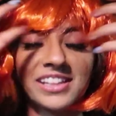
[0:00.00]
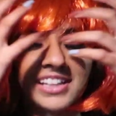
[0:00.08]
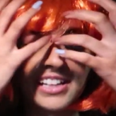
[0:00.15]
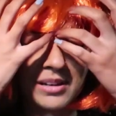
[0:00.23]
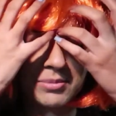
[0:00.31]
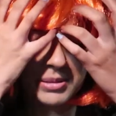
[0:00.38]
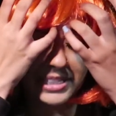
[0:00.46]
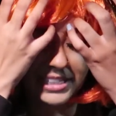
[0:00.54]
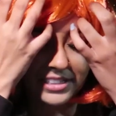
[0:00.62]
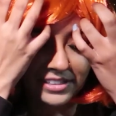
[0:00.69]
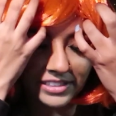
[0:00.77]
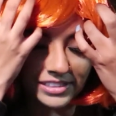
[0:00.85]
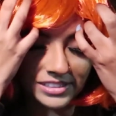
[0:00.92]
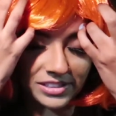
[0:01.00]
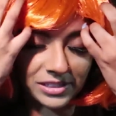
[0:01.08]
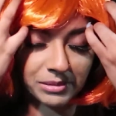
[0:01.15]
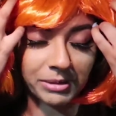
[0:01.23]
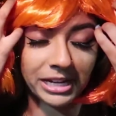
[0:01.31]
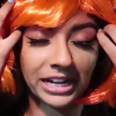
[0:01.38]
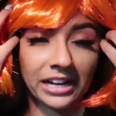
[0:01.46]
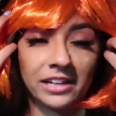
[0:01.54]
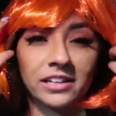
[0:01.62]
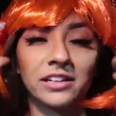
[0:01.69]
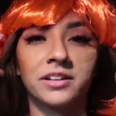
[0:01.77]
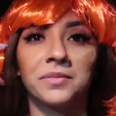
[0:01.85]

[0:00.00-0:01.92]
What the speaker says: Can I put heat on this? They're in my eye.